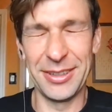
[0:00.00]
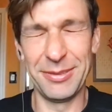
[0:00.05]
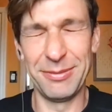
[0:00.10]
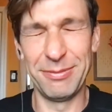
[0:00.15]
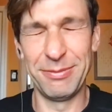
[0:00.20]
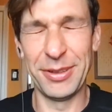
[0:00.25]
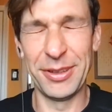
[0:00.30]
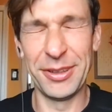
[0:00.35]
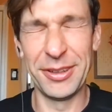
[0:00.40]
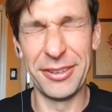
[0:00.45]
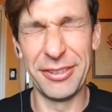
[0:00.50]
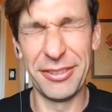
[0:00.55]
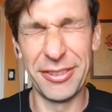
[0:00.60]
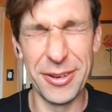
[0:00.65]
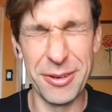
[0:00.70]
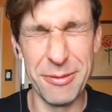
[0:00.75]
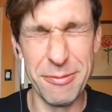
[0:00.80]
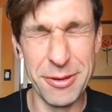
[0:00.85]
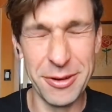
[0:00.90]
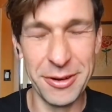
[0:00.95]

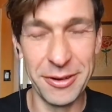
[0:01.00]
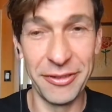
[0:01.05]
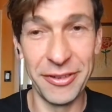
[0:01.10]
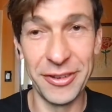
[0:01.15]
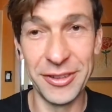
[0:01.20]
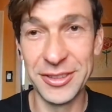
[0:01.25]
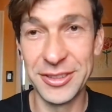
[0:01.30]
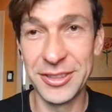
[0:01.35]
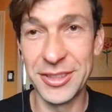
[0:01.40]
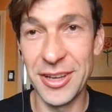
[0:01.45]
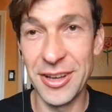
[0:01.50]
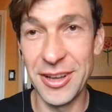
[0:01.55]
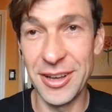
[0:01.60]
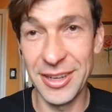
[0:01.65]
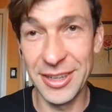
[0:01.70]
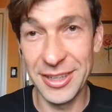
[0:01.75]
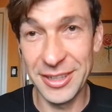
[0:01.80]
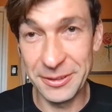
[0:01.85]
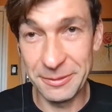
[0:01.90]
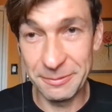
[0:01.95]
Beautiful, beautiful
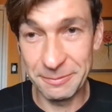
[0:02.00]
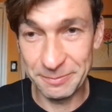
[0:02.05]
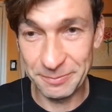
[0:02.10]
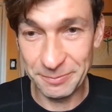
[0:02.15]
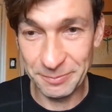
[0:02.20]
song.